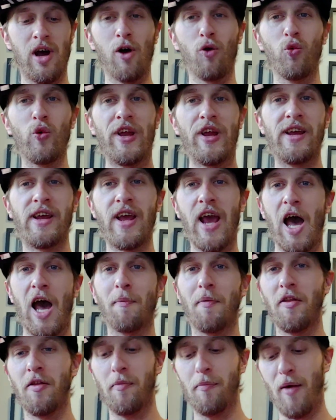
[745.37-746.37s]
recap
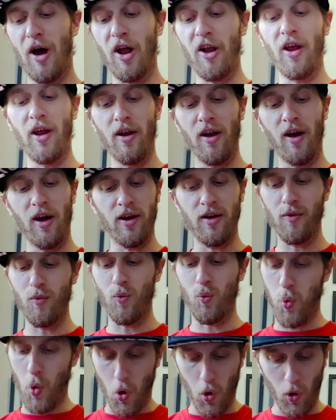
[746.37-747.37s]
of the Monday Night
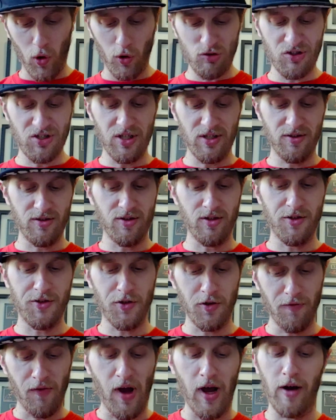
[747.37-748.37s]
Wars and the
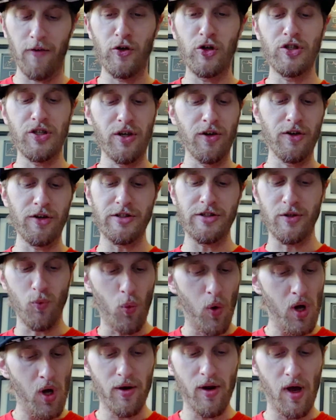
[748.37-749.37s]
Survivor Series and
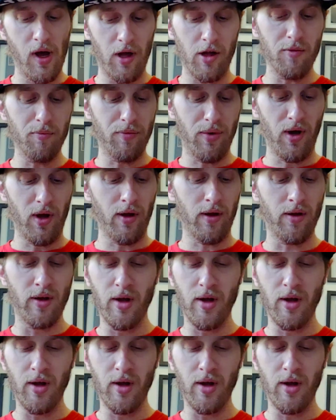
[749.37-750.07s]
whatnot, but